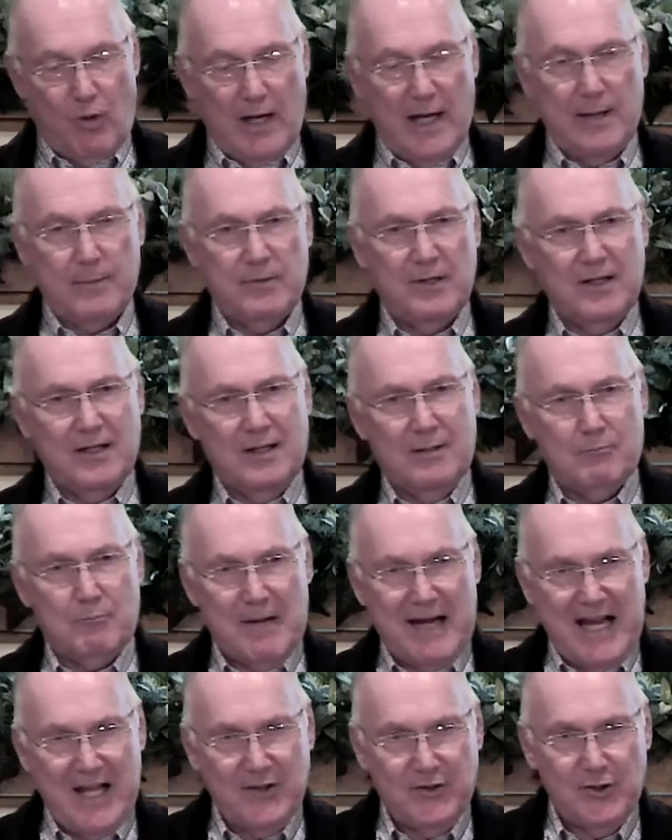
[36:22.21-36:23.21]
why
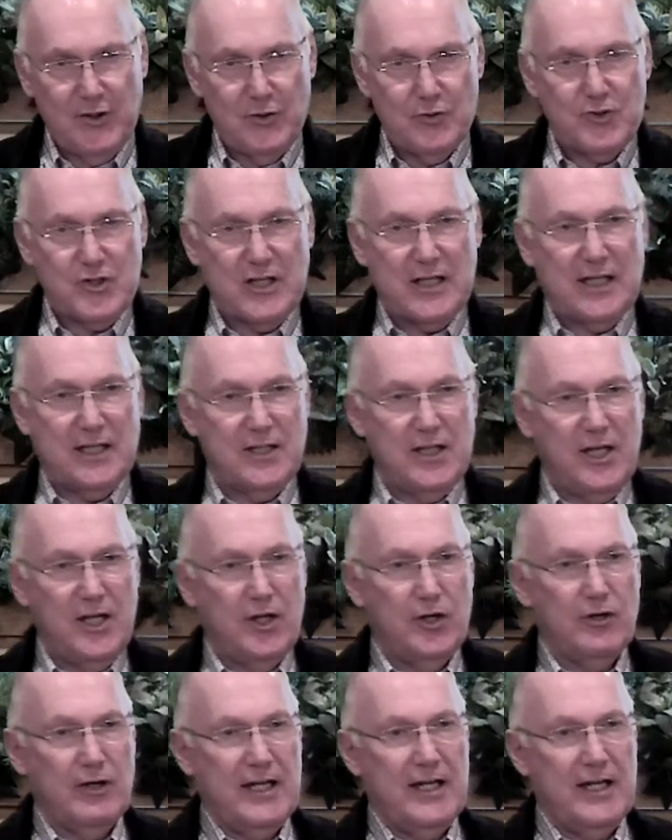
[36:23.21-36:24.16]
Matthew said here,